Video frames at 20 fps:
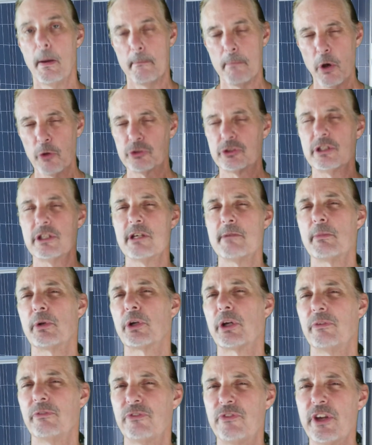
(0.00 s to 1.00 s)
Most of them are
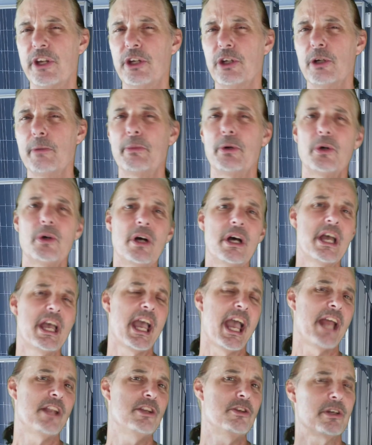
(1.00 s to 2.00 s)
configurable,
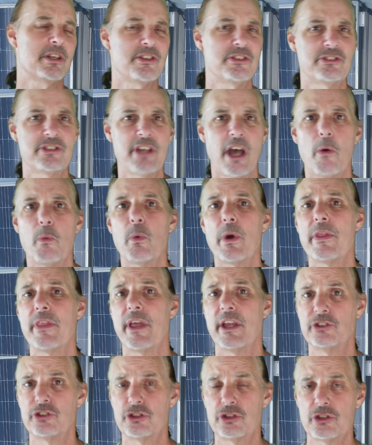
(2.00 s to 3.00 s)
and you can set where
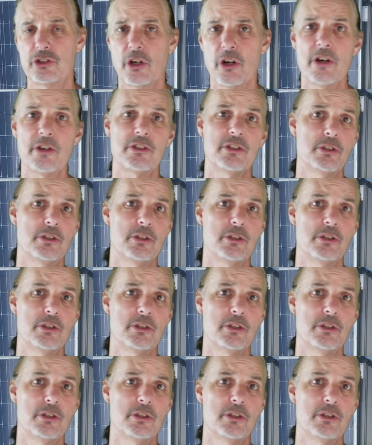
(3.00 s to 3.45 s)
they start.